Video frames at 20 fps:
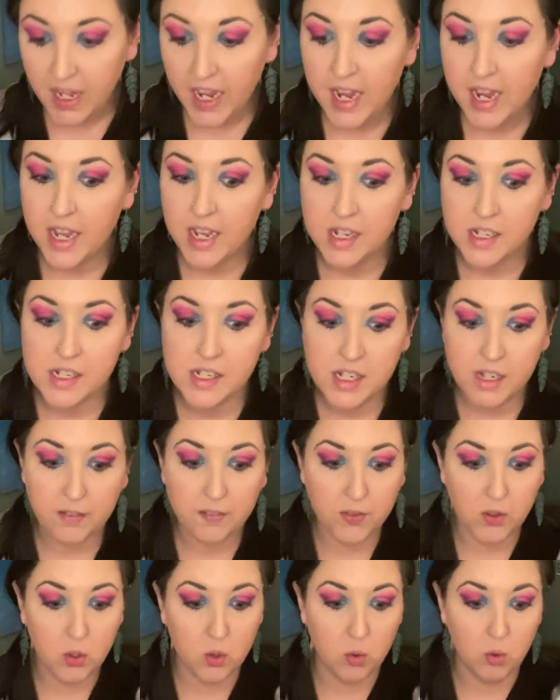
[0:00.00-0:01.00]
And
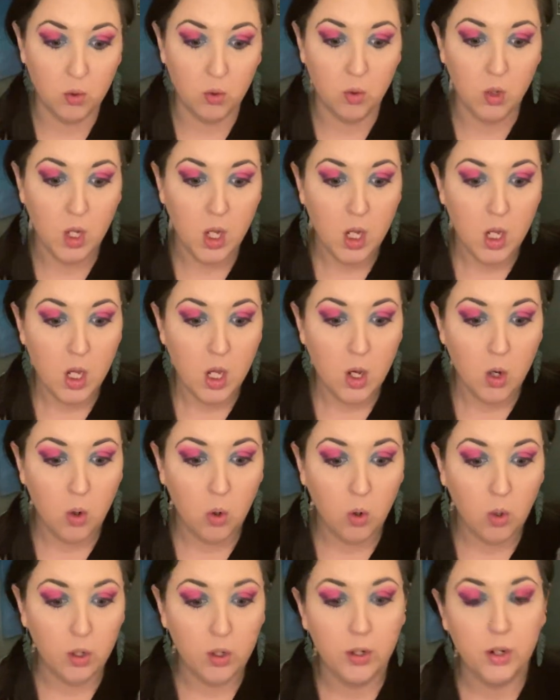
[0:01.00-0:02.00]
if you
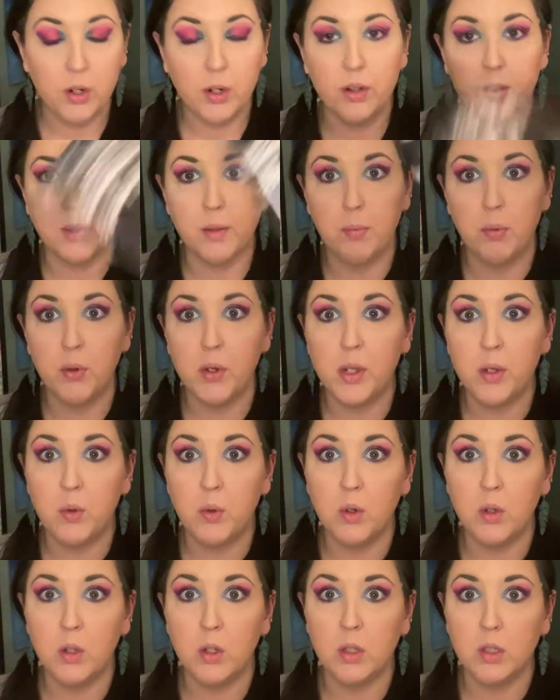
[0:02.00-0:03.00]
order the
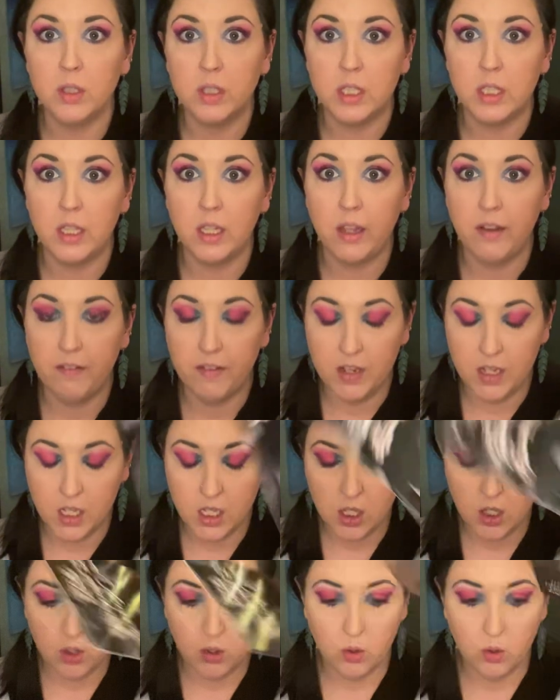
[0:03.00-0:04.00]
prequel to Loving
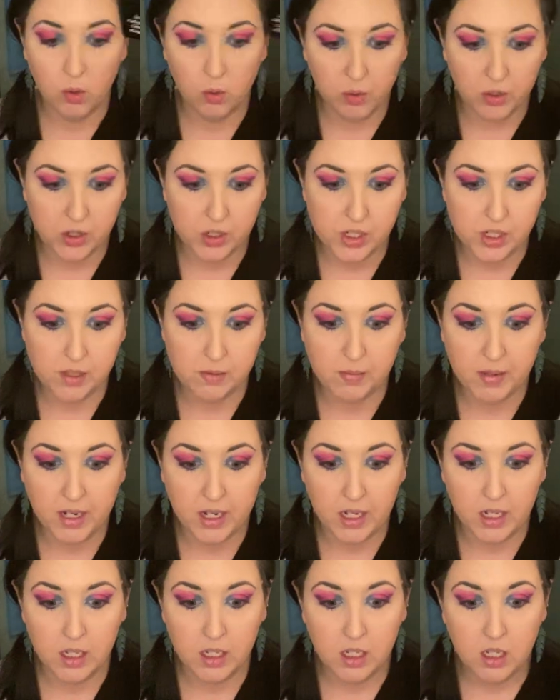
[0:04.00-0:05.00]
You, which is
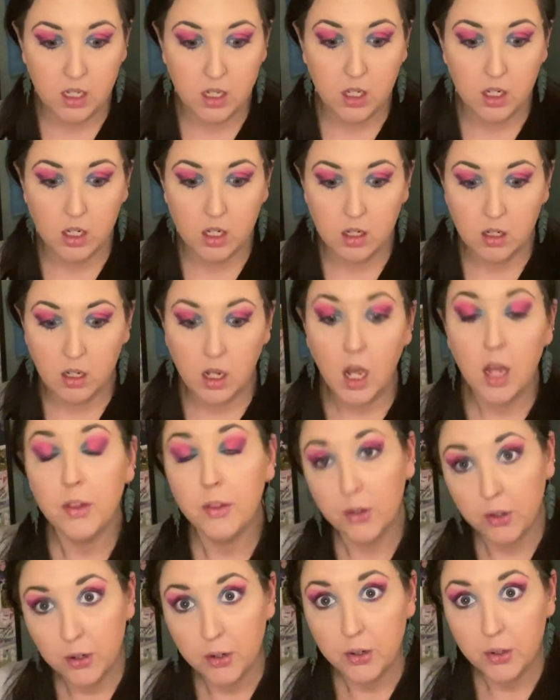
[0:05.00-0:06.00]
my
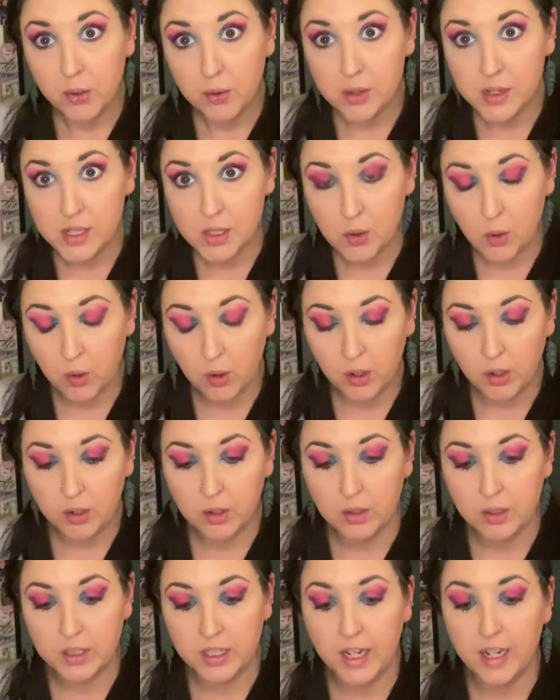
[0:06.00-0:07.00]
other newest
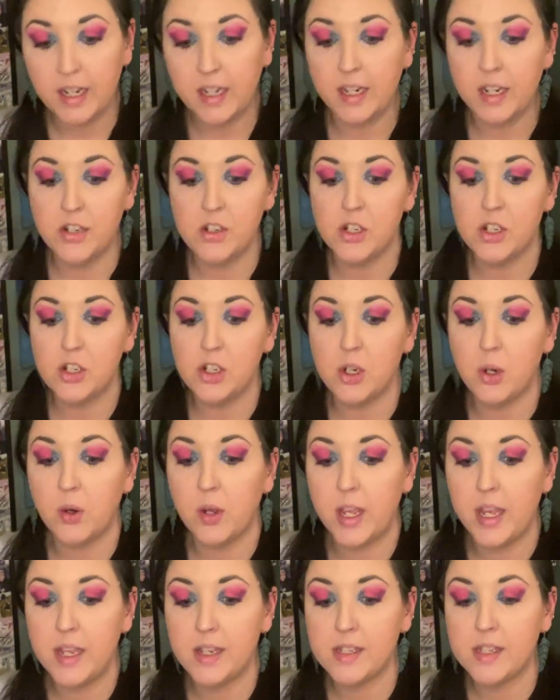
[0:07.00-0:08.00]
Oracle deck, and I just
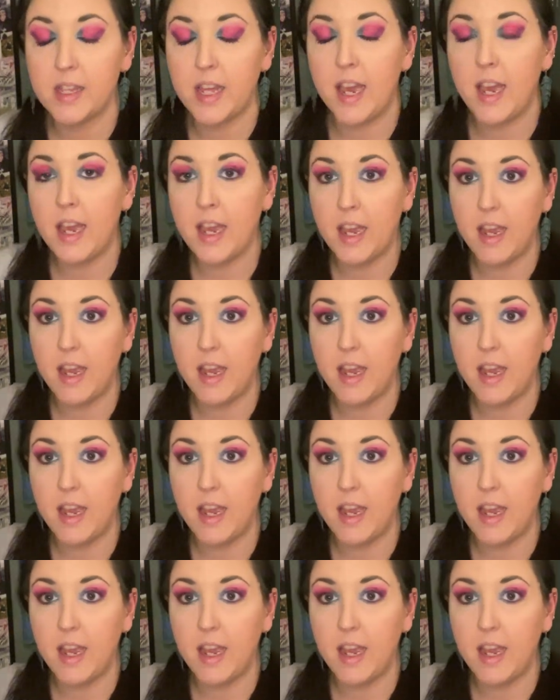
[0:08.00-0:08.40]
showcased that.